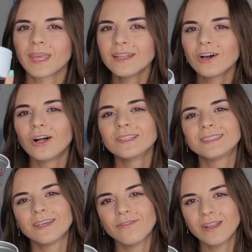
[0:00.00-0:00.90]
It holds
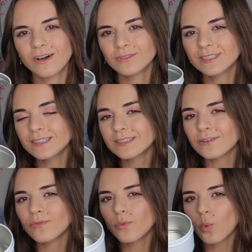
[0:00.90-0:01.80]
7 ounces
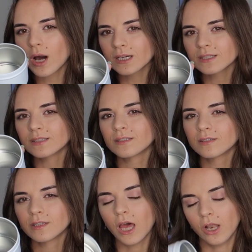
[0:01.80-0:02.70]
of wax
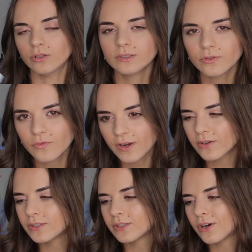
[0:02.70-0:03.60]
and also
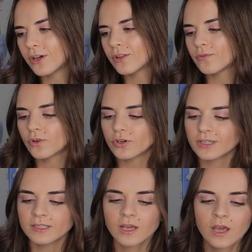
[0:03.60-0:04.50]
fragrance oil, of course.